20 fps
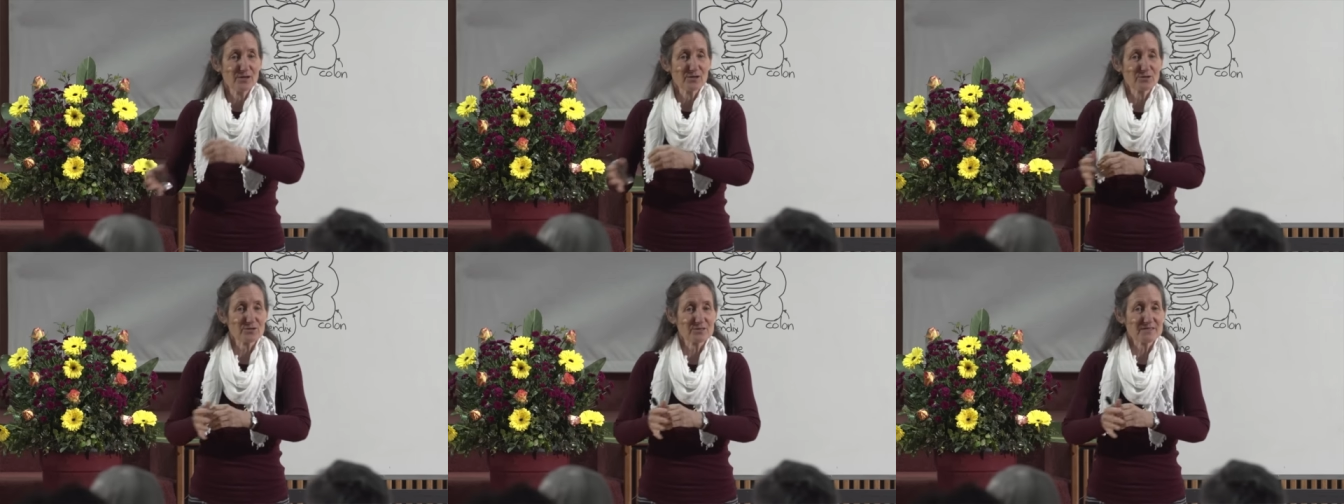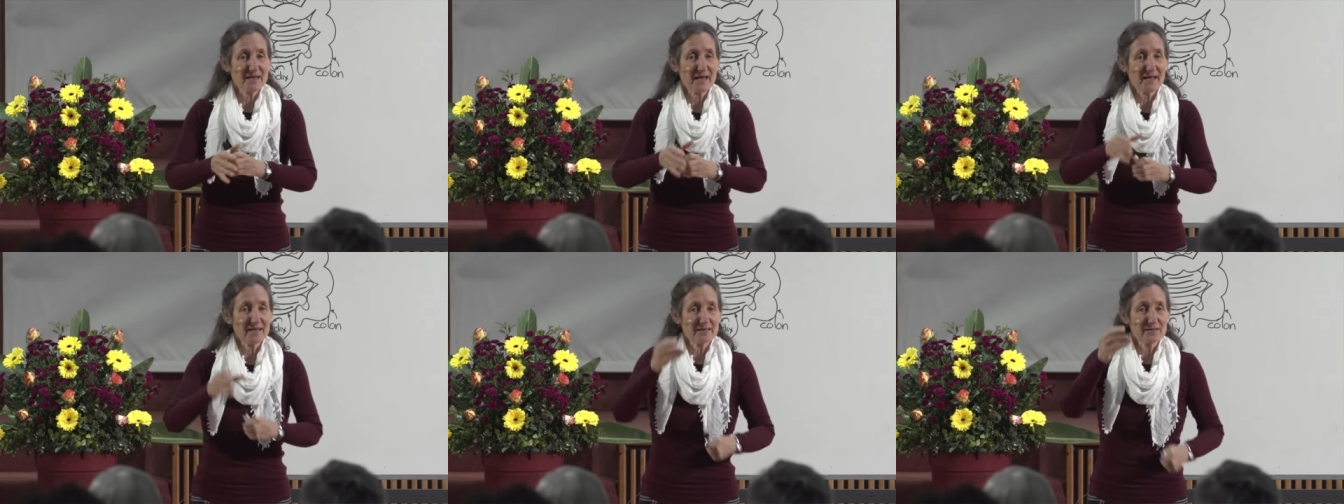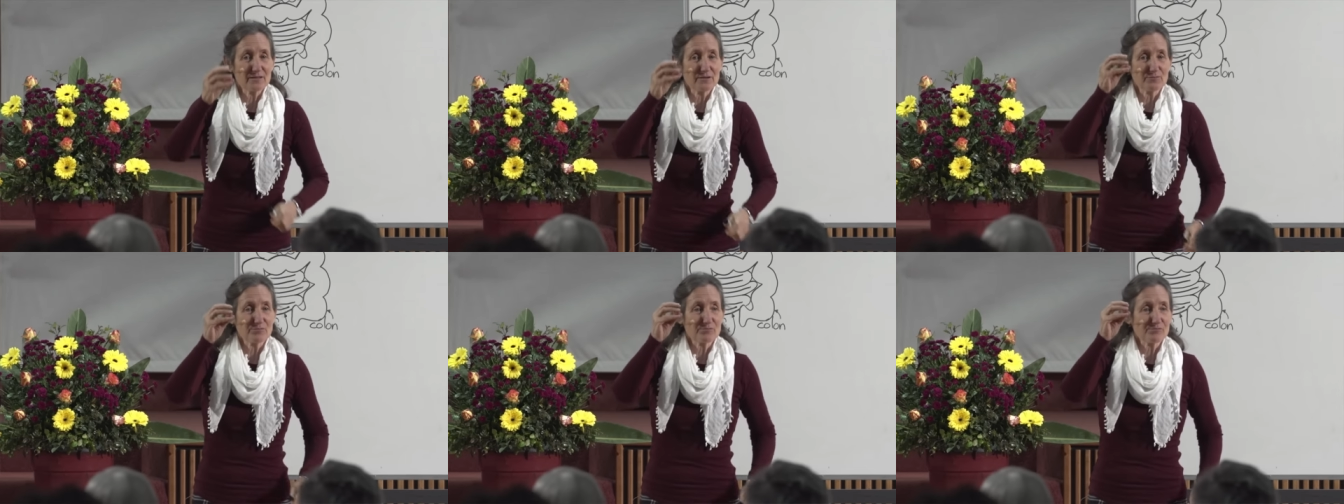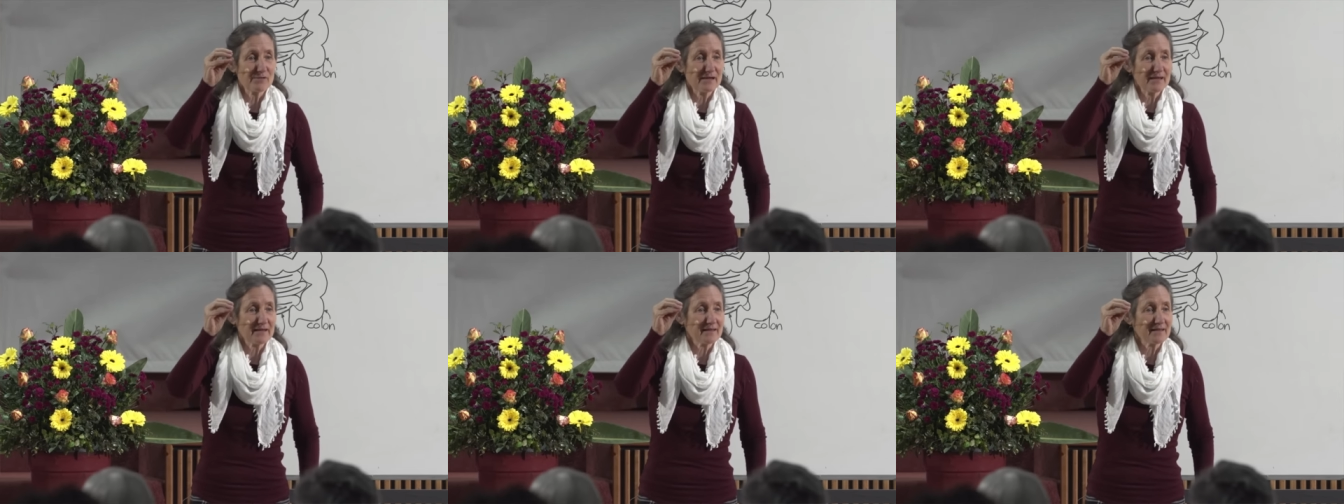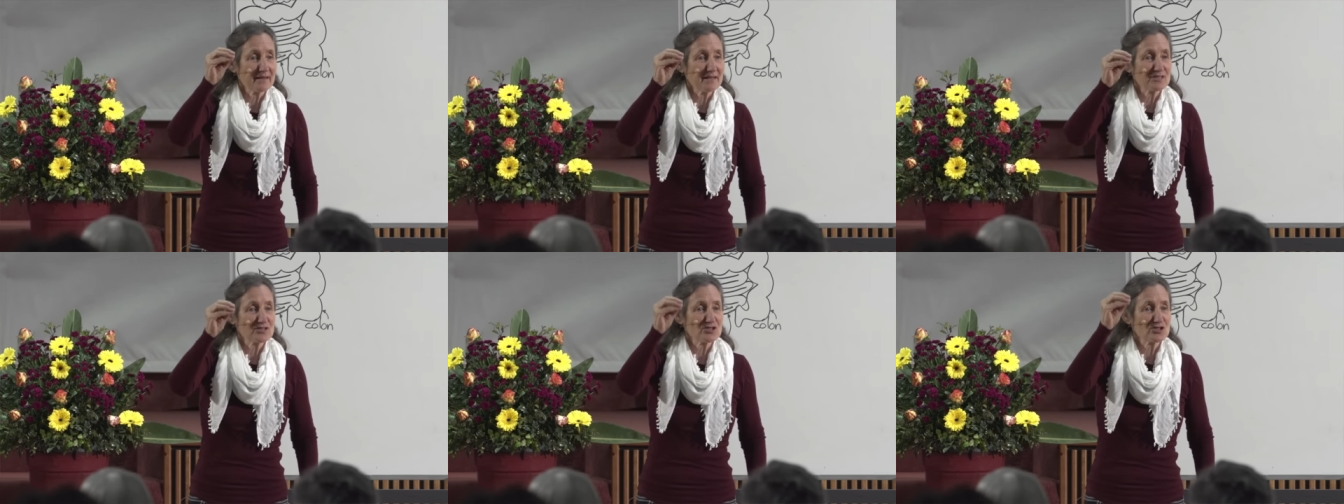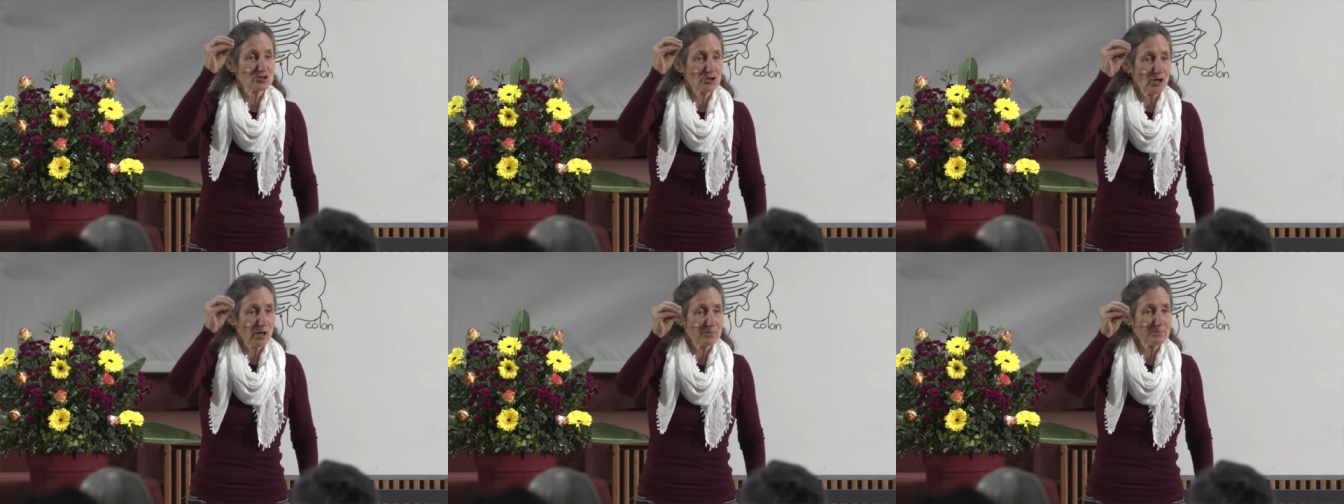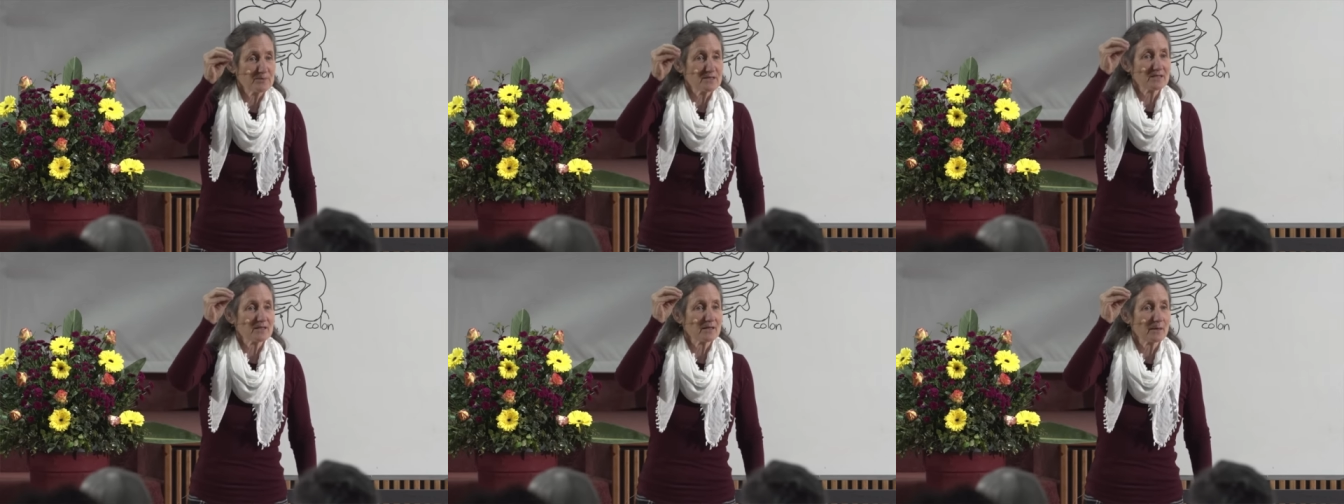Because that little ring has
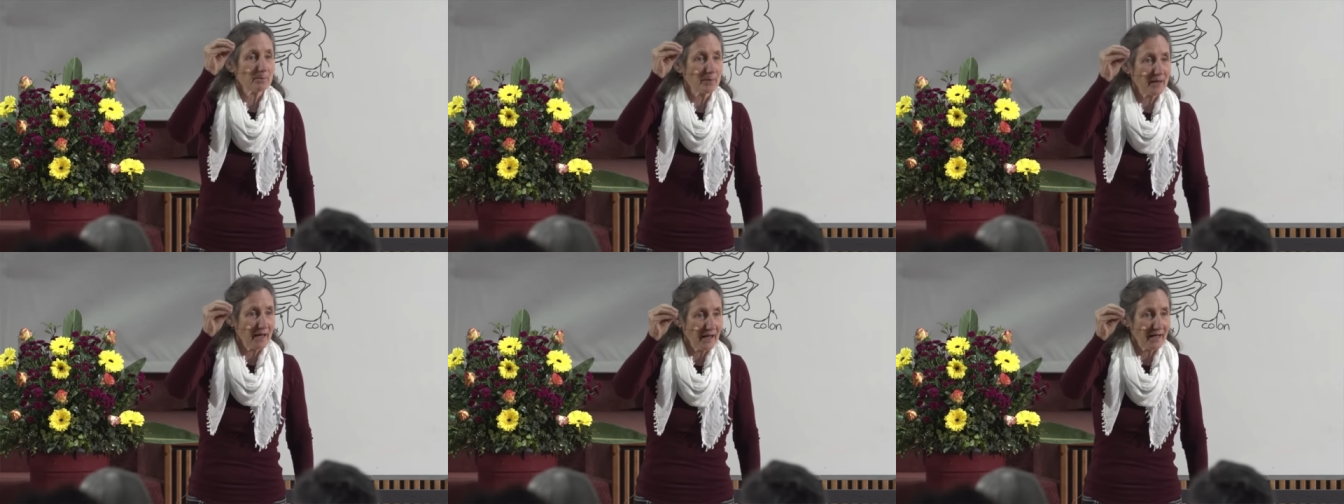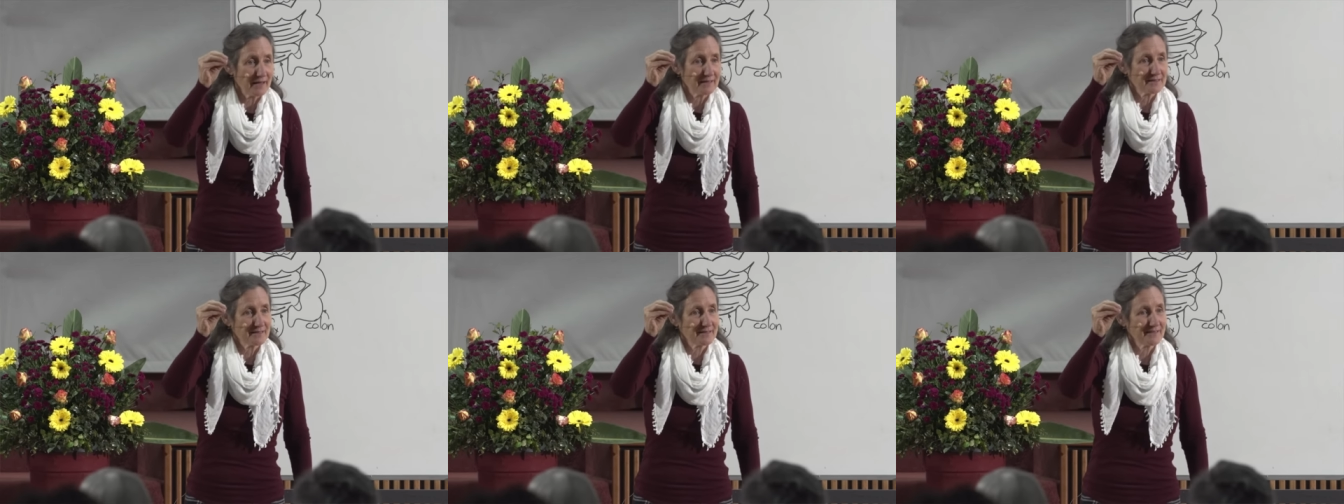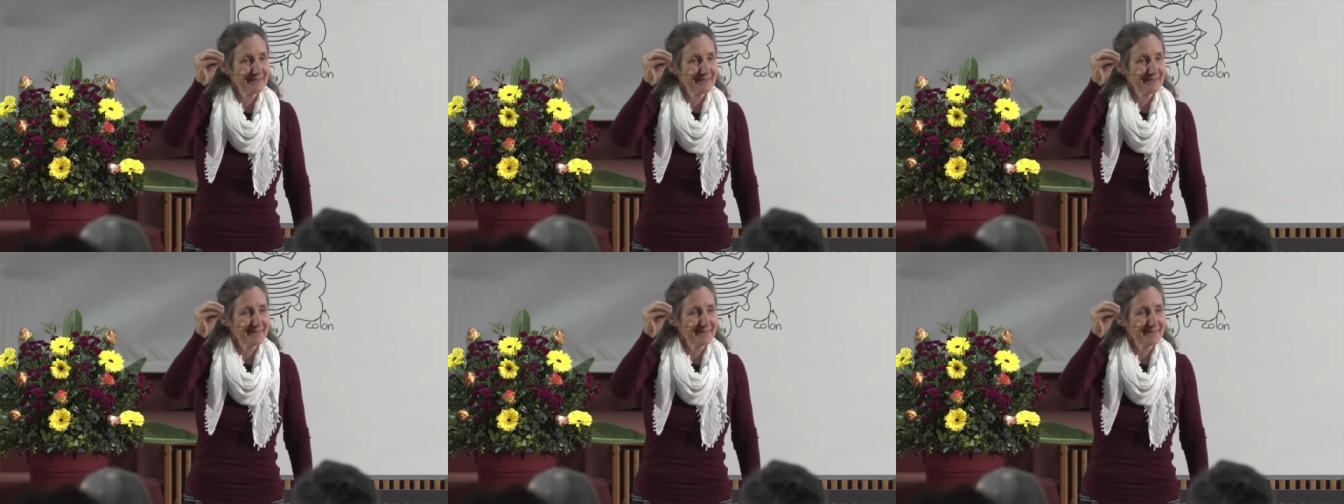stopped the blood.